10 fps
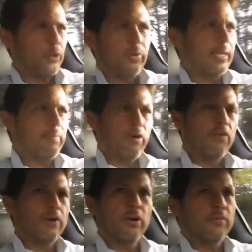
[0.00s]
told them
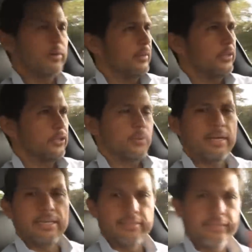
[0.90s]
over and over in your
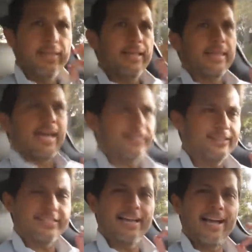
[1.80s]
20s, that
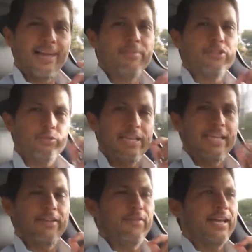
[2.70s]
is the time to
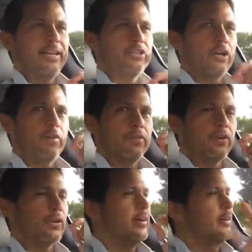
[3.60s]
take advantage of
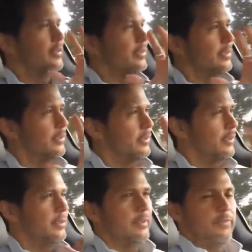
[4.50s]
your
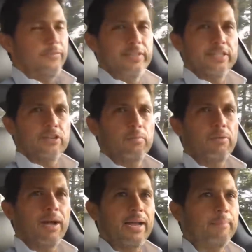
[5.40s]
physical
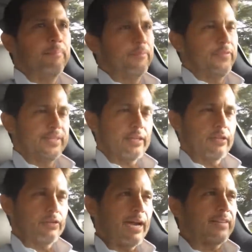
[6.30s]
prime, physical
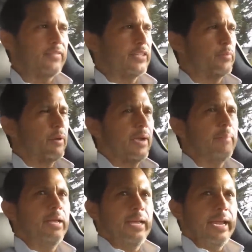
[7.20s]
attractiveness
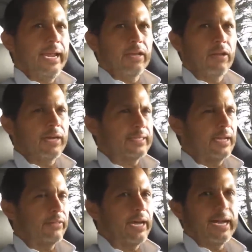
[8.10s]
prime, and lock
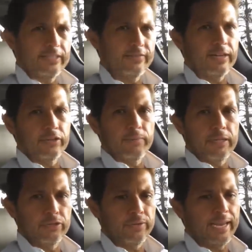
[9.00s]
down the highest value
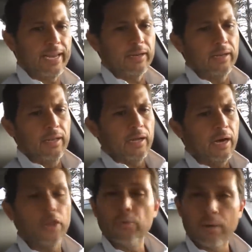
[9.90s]
male you can.
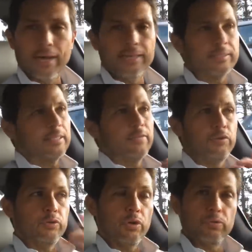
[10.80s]
Otherwise, if
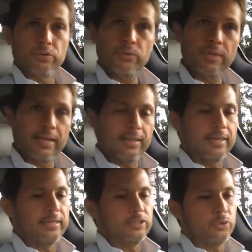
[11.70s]
you don't do that,
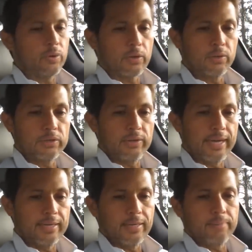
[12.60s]
ladies, you are going to
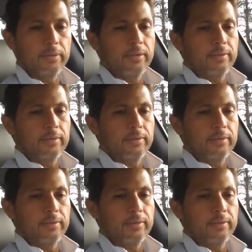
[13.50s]
end up